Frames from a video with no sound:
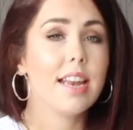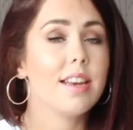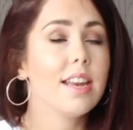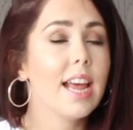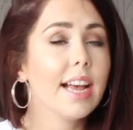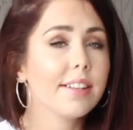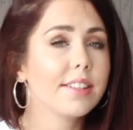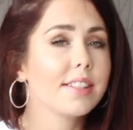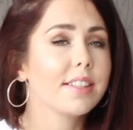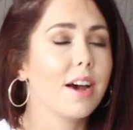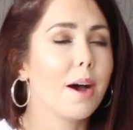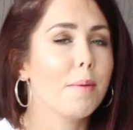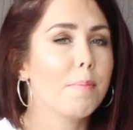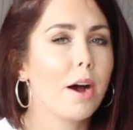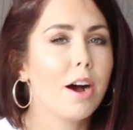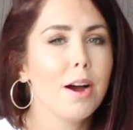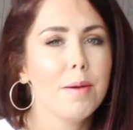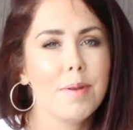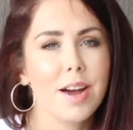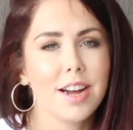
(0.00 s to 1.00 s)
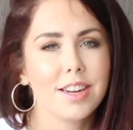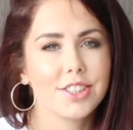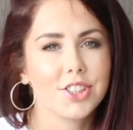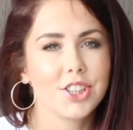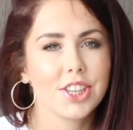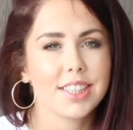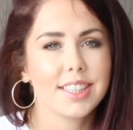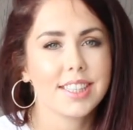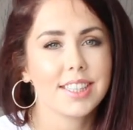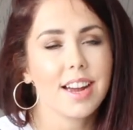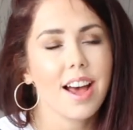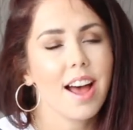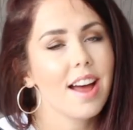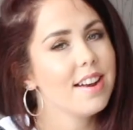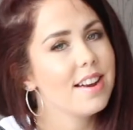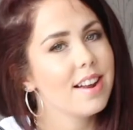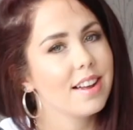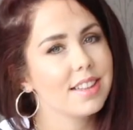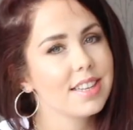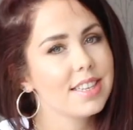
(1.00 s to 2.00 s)
Next up, I purchased
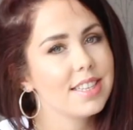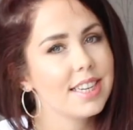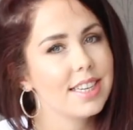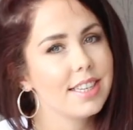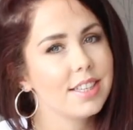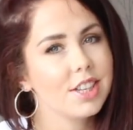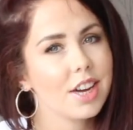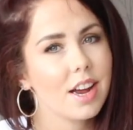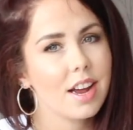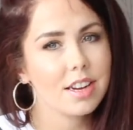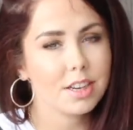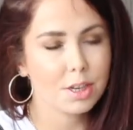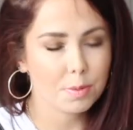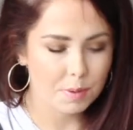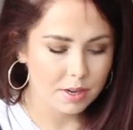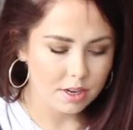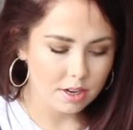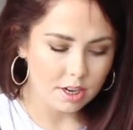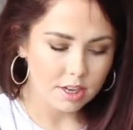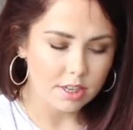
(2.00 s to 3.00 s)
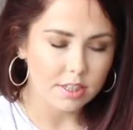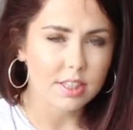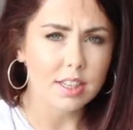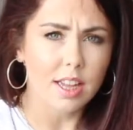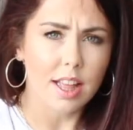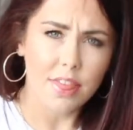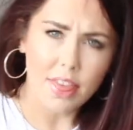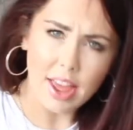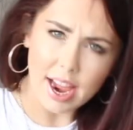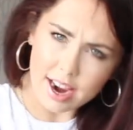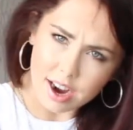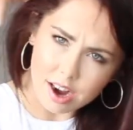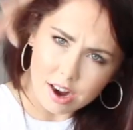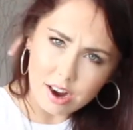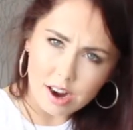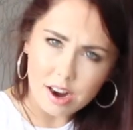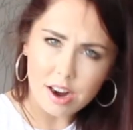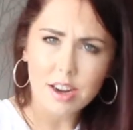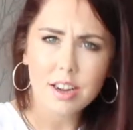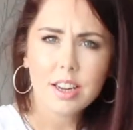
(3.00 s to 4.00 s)
another t-shirt because
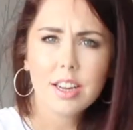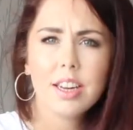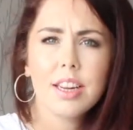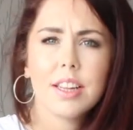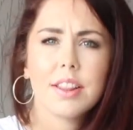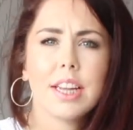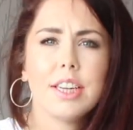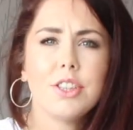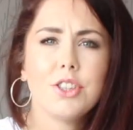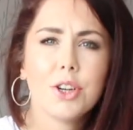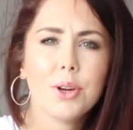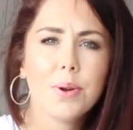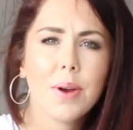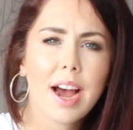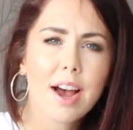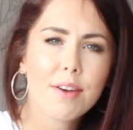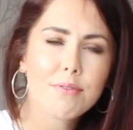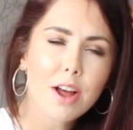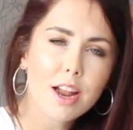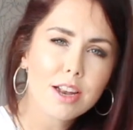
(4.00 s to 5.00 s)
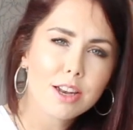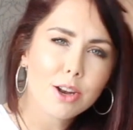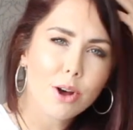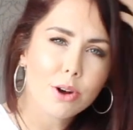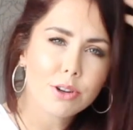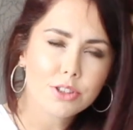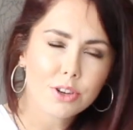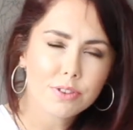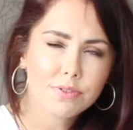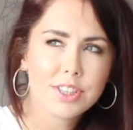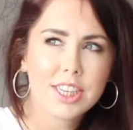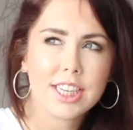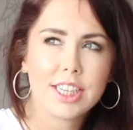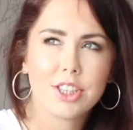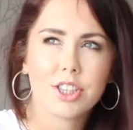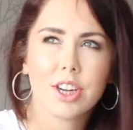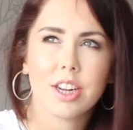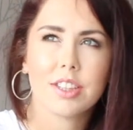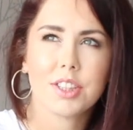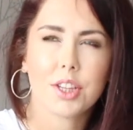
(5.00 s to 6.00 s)
they do have a lot of
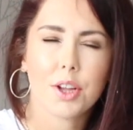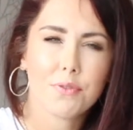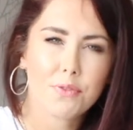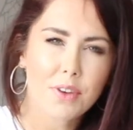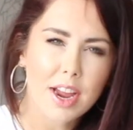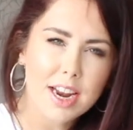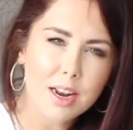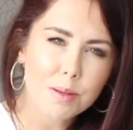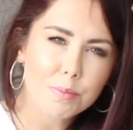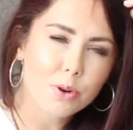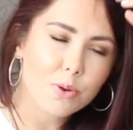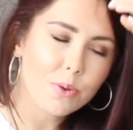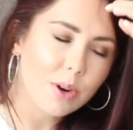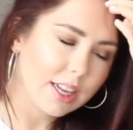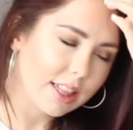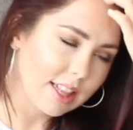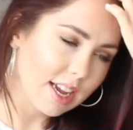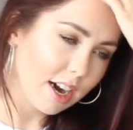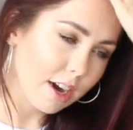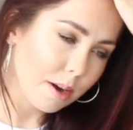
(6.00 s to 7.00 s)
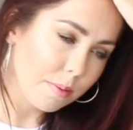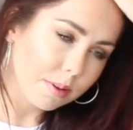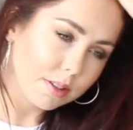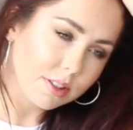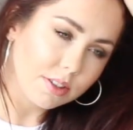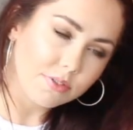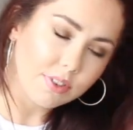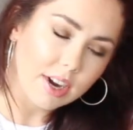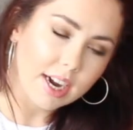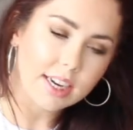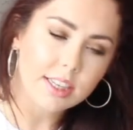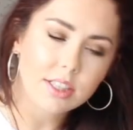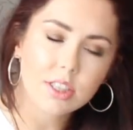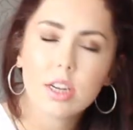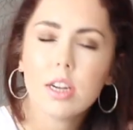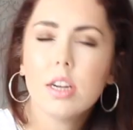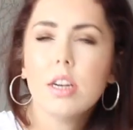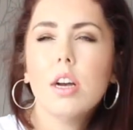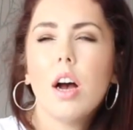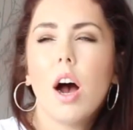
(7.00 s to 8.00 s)
t-shirts available in the Harry Potter
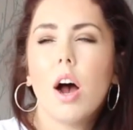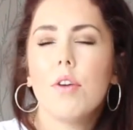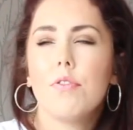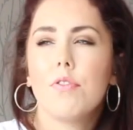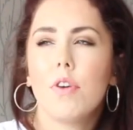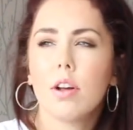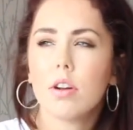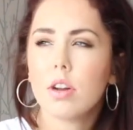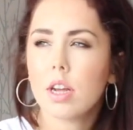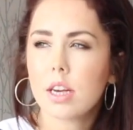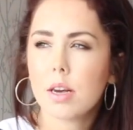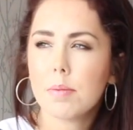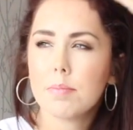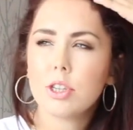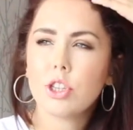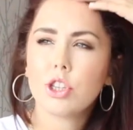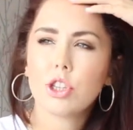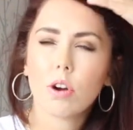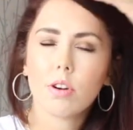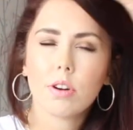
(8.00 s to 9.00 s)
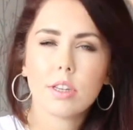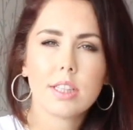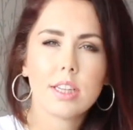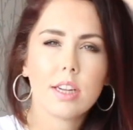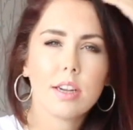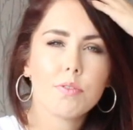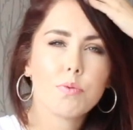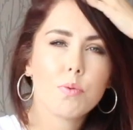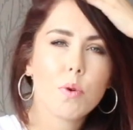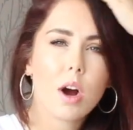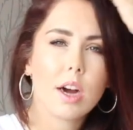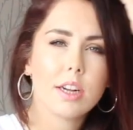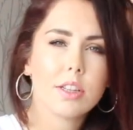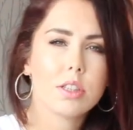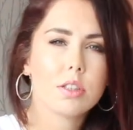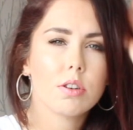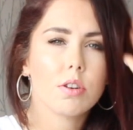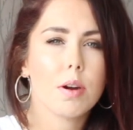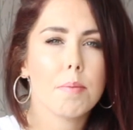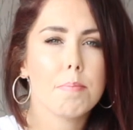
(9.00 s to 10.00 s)
range. I felt like a majority of what I
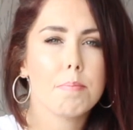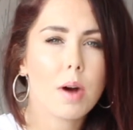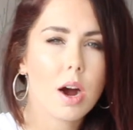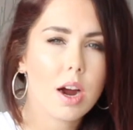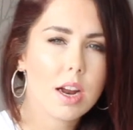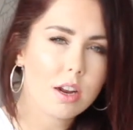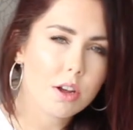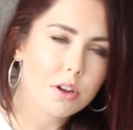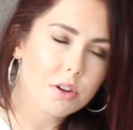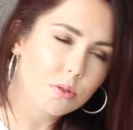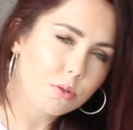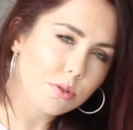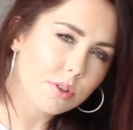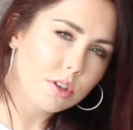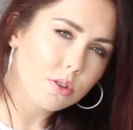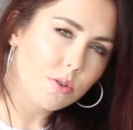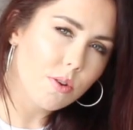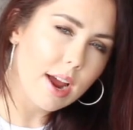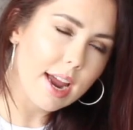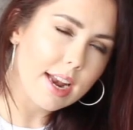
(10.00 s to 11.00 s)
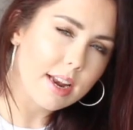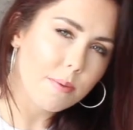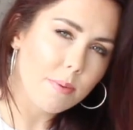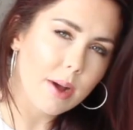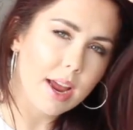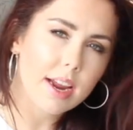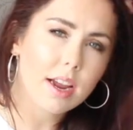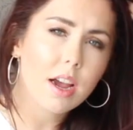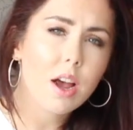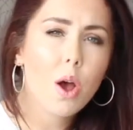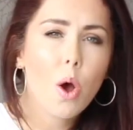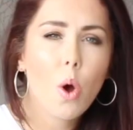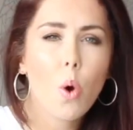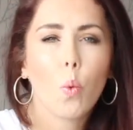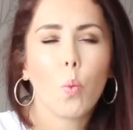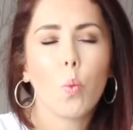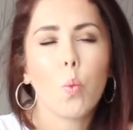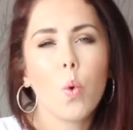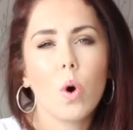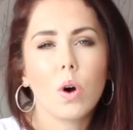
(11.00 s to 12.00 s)
saw at my local store anyway
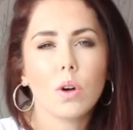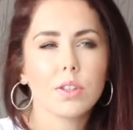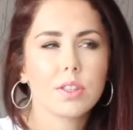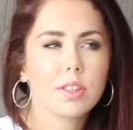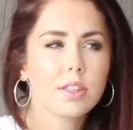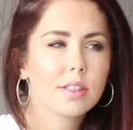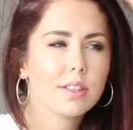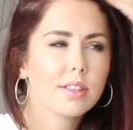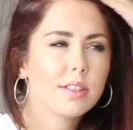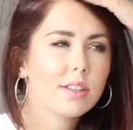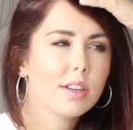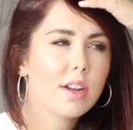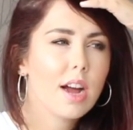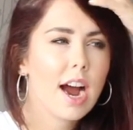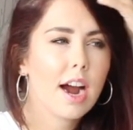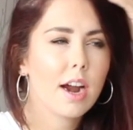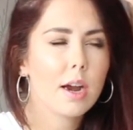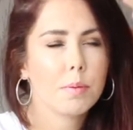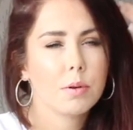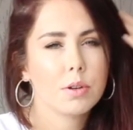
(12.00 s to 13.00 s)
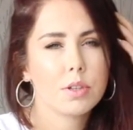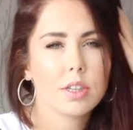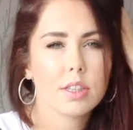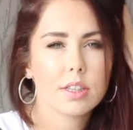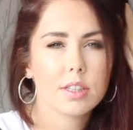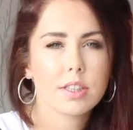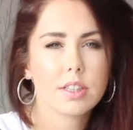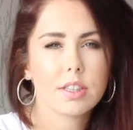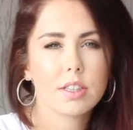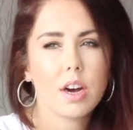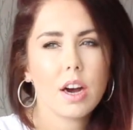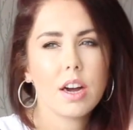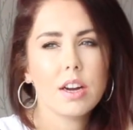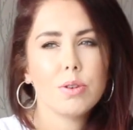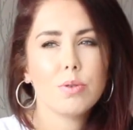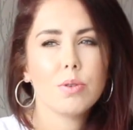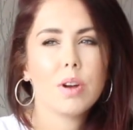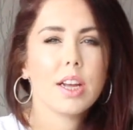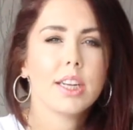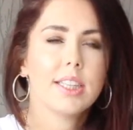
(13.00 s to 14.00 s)
was Harry Potter
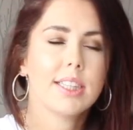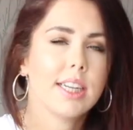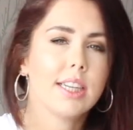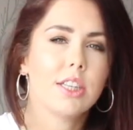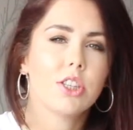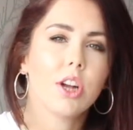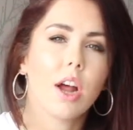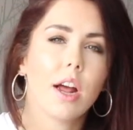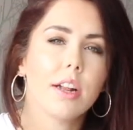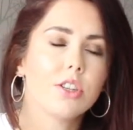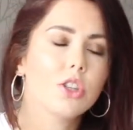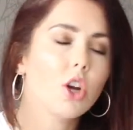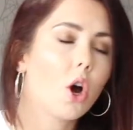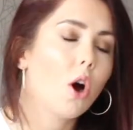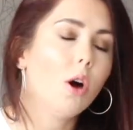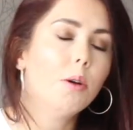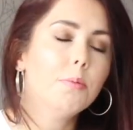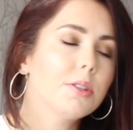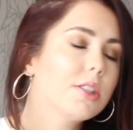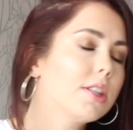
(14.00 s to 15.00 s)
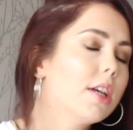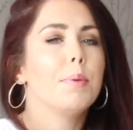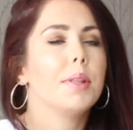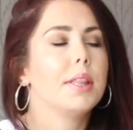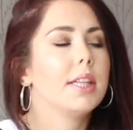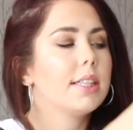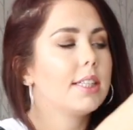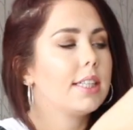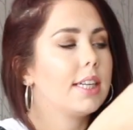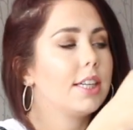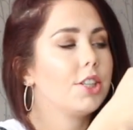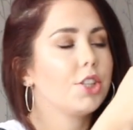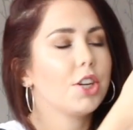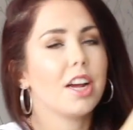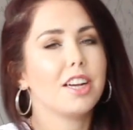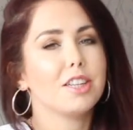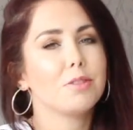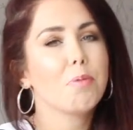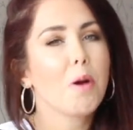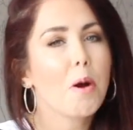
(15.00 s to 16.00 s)
style like t-shirt and tops. But this
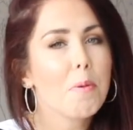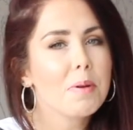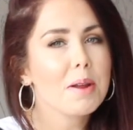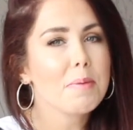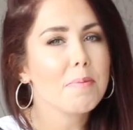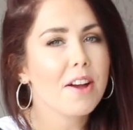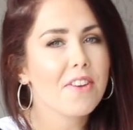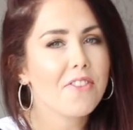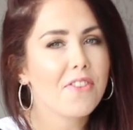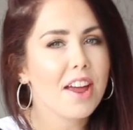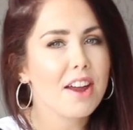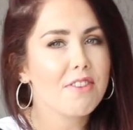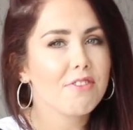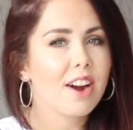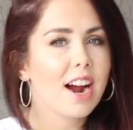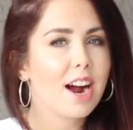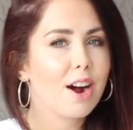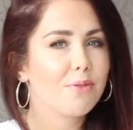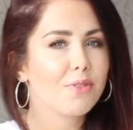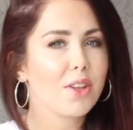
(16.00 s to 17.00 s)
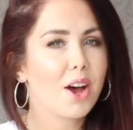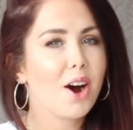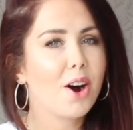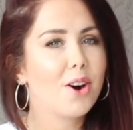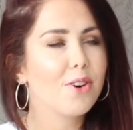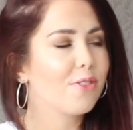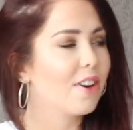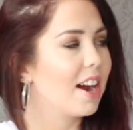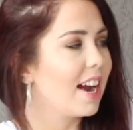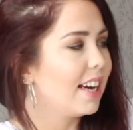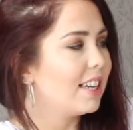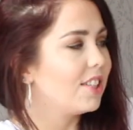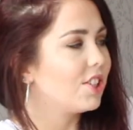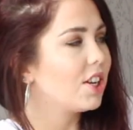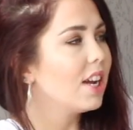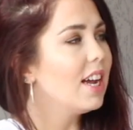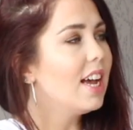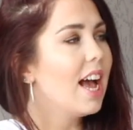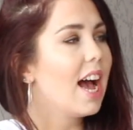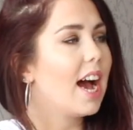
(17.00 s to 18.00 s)
t-shirt is probably my favourite out of the whole
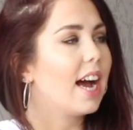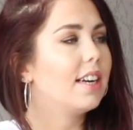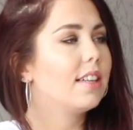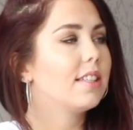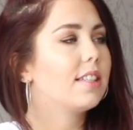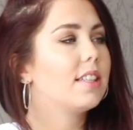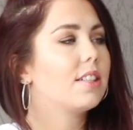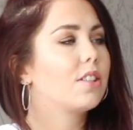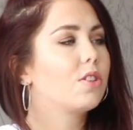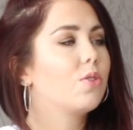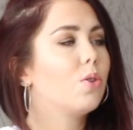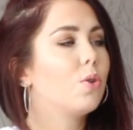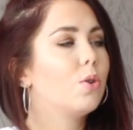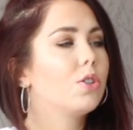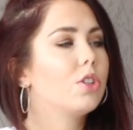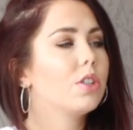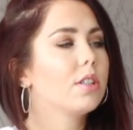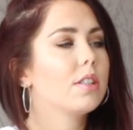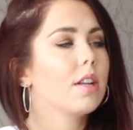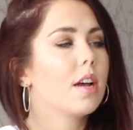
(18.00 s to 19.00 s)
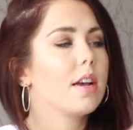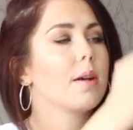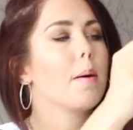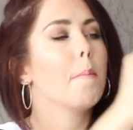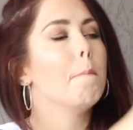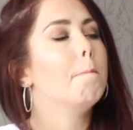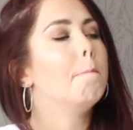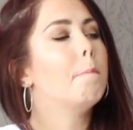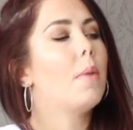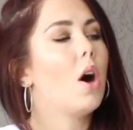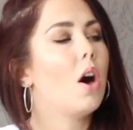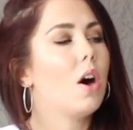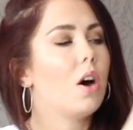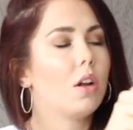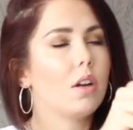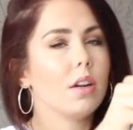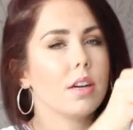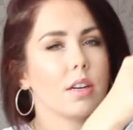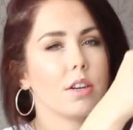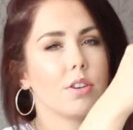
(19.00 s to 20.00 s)
range, and it's this gorgeous like
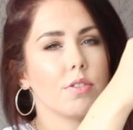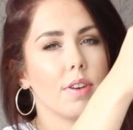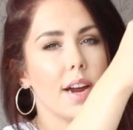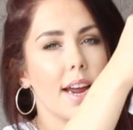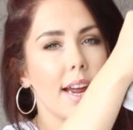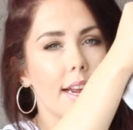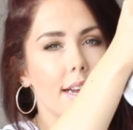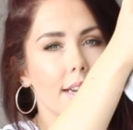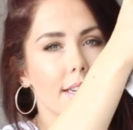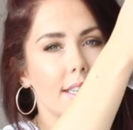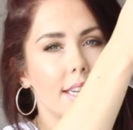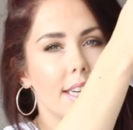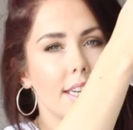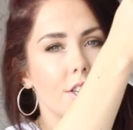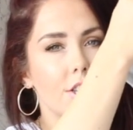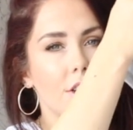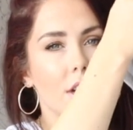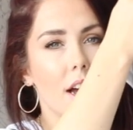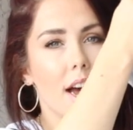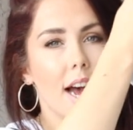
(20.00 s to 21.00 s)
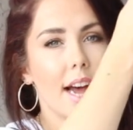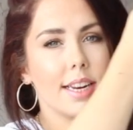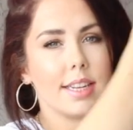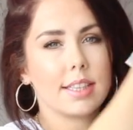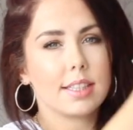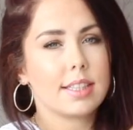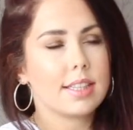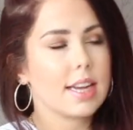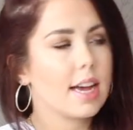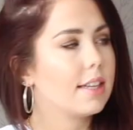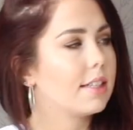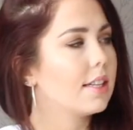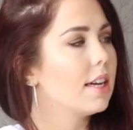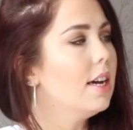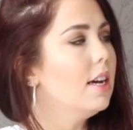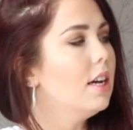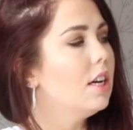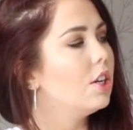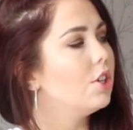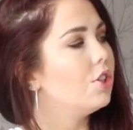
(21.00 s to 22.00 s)
marl grey t-shirt, and it says,
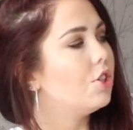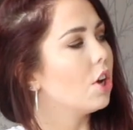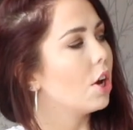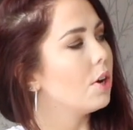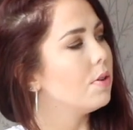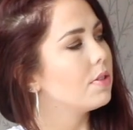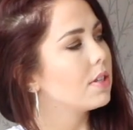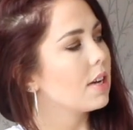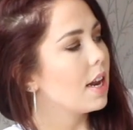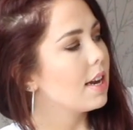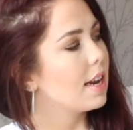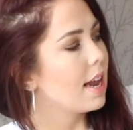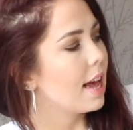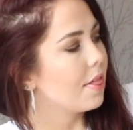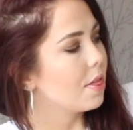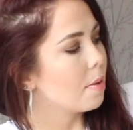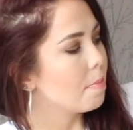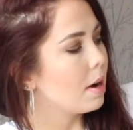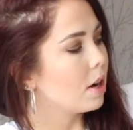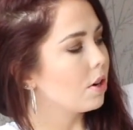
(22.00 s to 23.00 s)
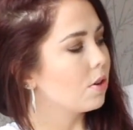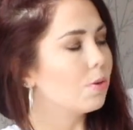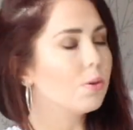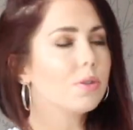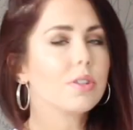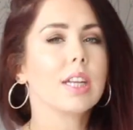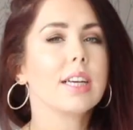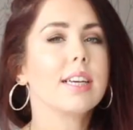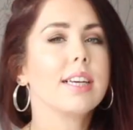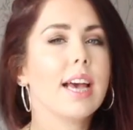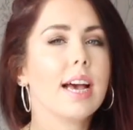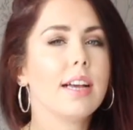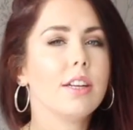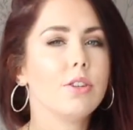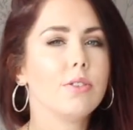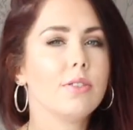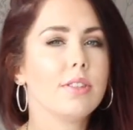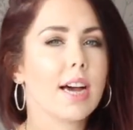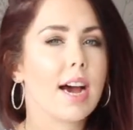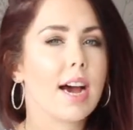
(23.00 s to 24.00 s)
"Don't let the muggles get you